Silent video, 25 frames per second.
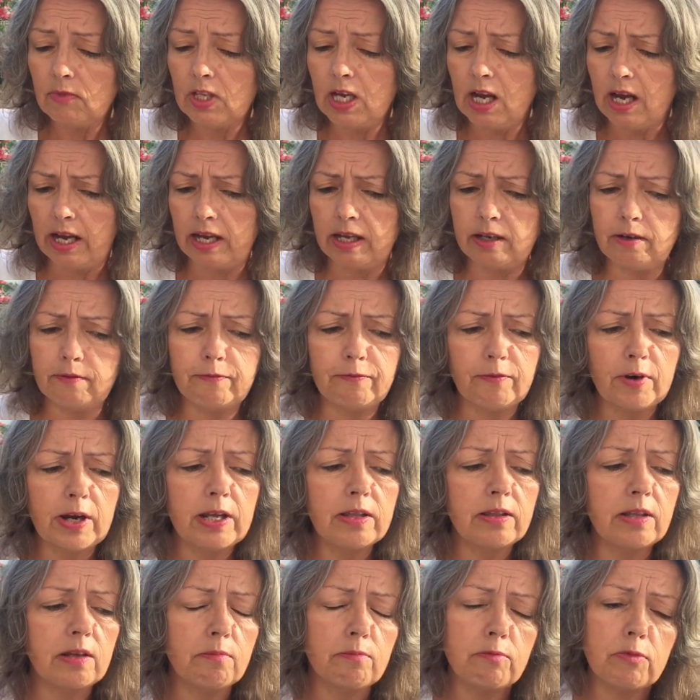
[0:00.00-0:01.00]
I had a
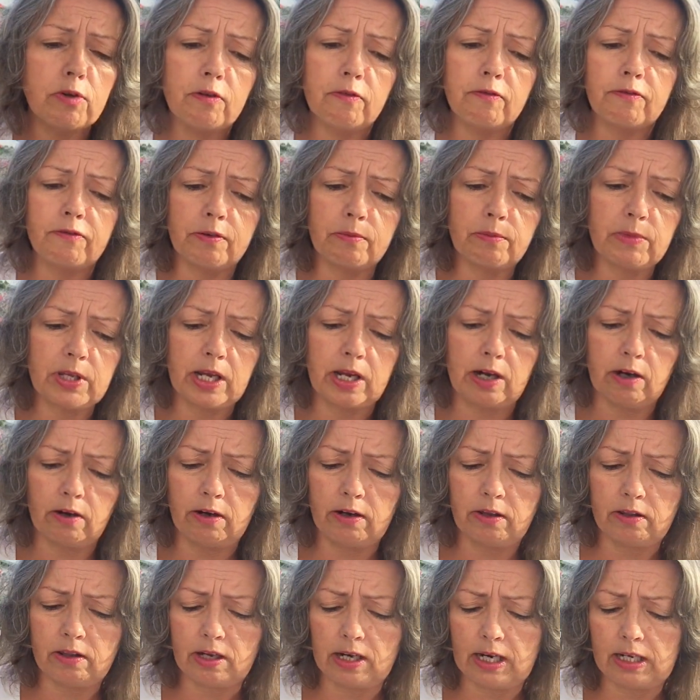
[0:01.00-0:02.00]
friend that moved from the
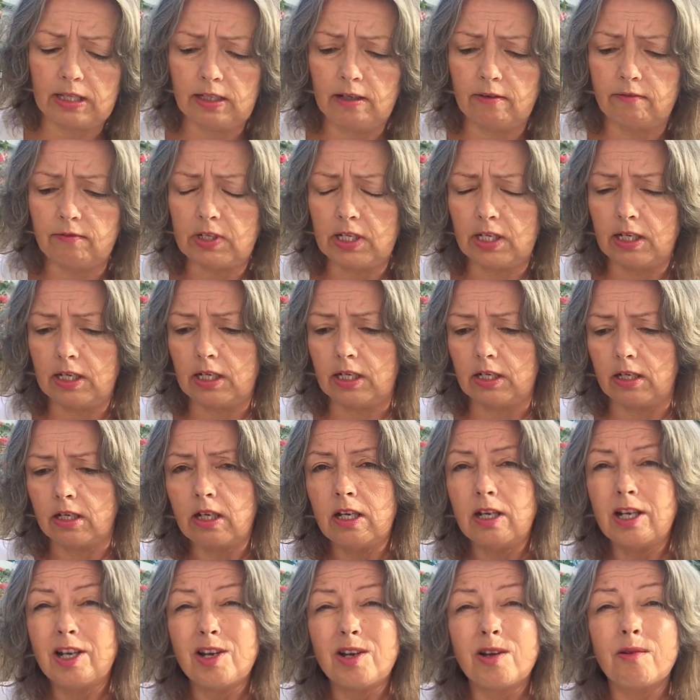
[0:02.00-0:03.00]
area that I lived in and
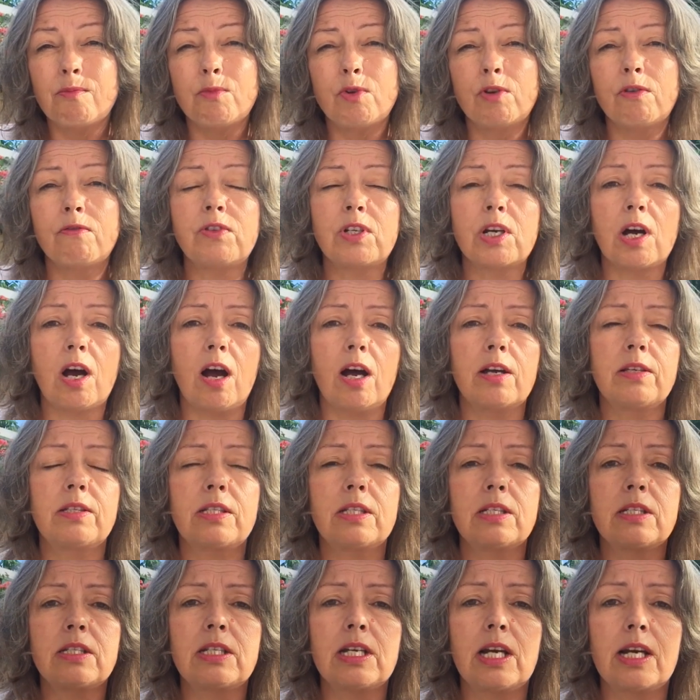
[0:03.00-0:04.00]
moved to
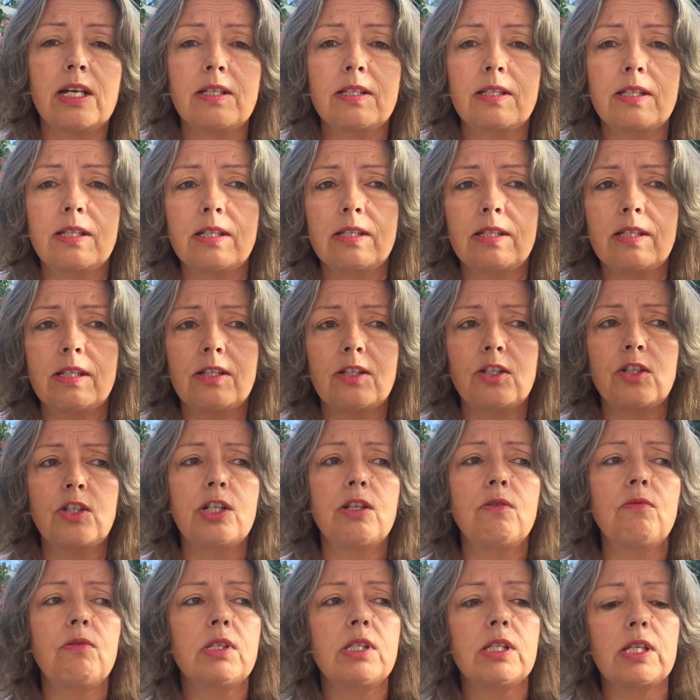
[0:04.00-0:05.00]
Austin, Texas. And
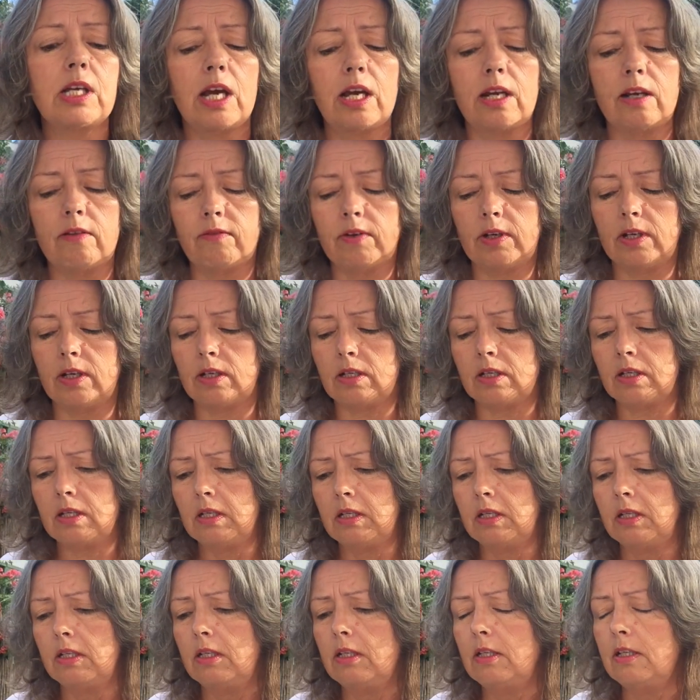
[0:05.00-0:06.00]
she was kind of a
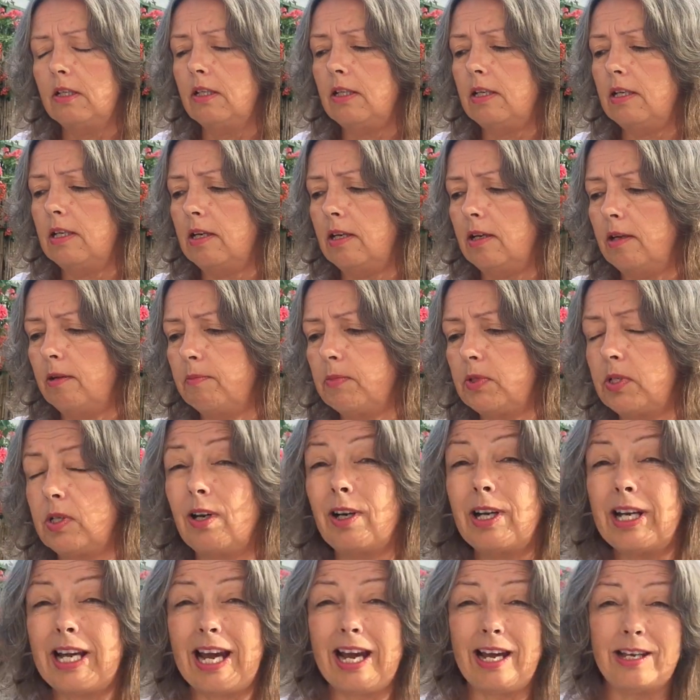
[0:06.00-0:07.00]
um,
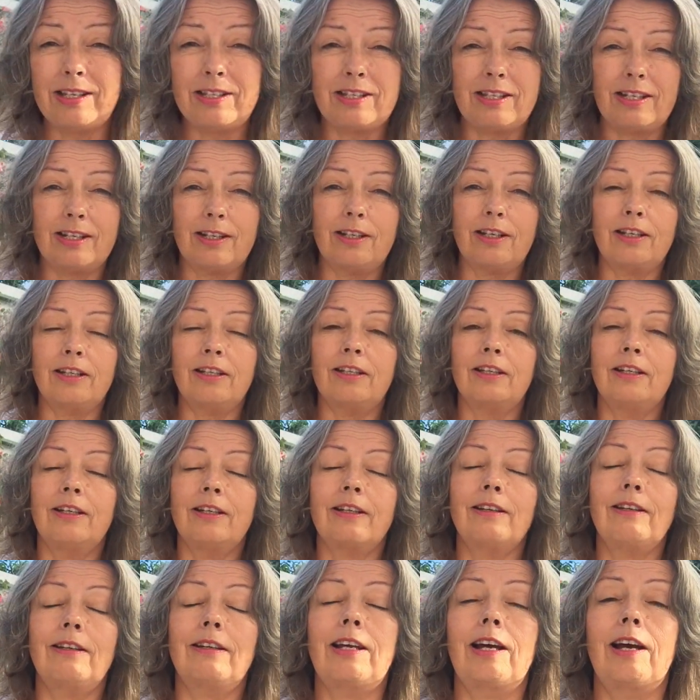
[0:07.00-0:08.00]
sarcastic
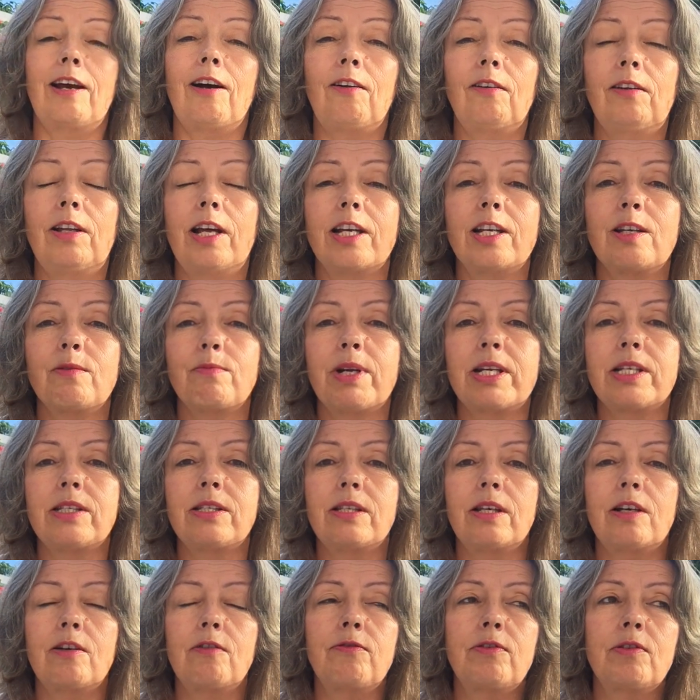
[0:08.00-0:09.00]
gal like
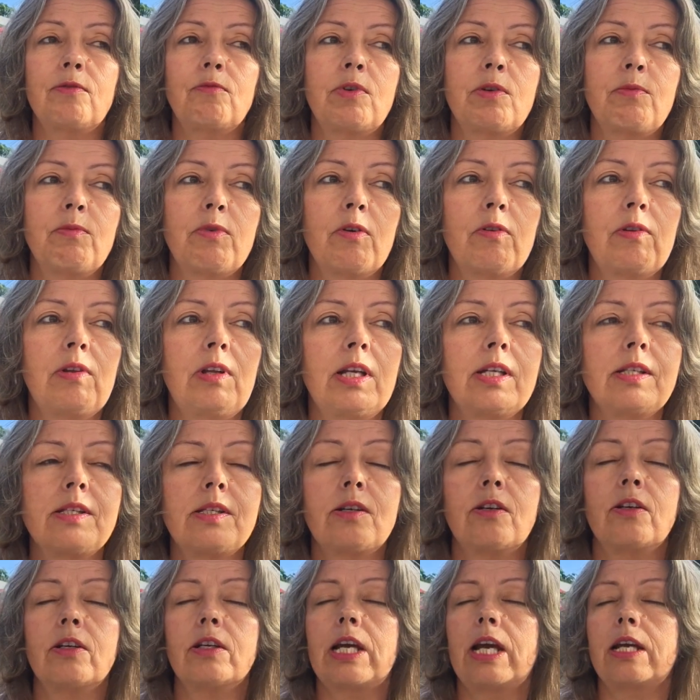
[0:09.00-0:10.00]
myself, and we both like
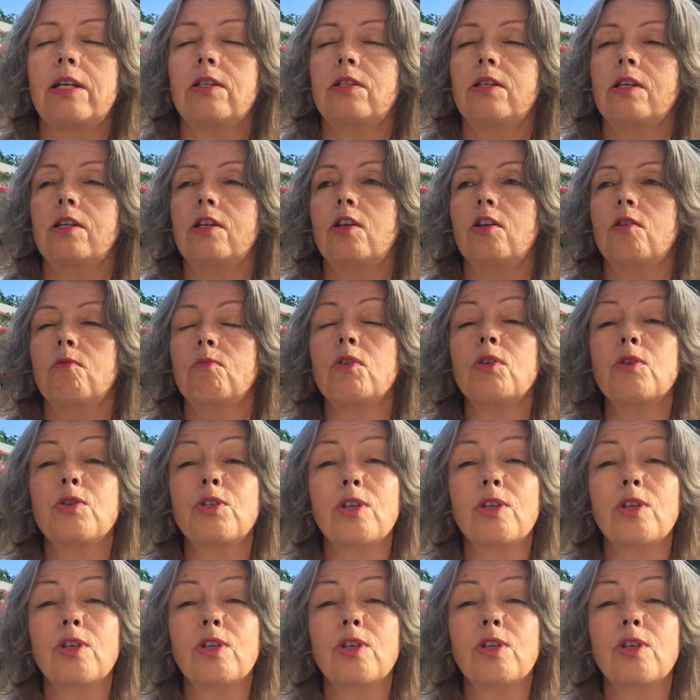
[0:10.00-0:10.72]
sarcastic humor.